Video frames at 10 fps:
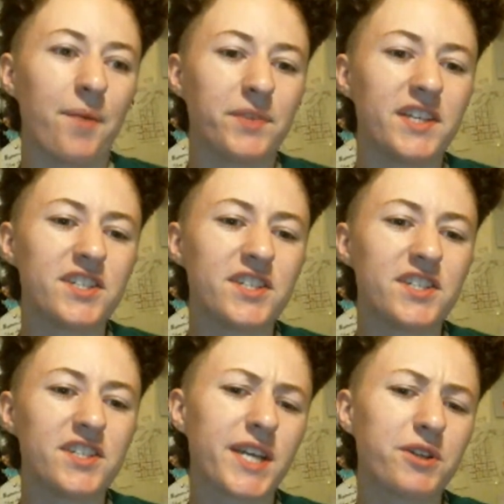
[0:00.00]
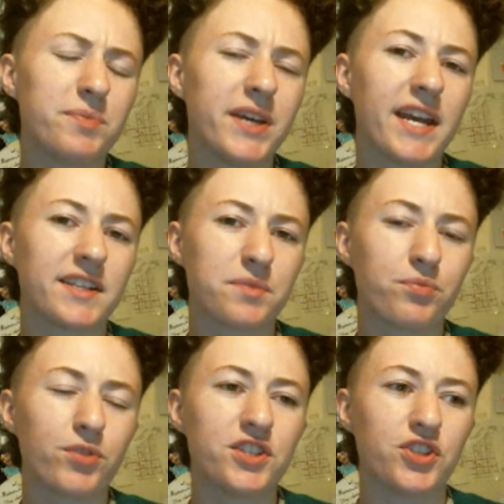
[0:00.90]
He still turns out to be a
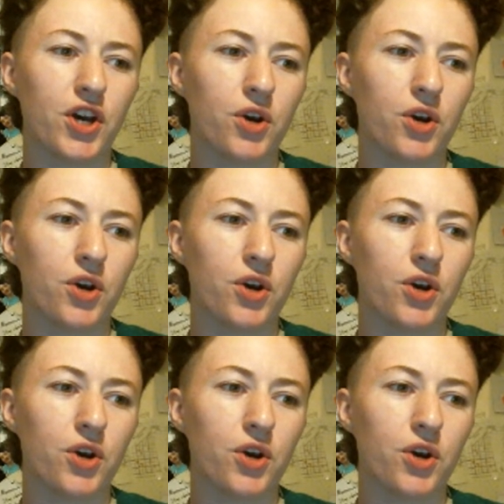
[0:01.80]
handsome prince,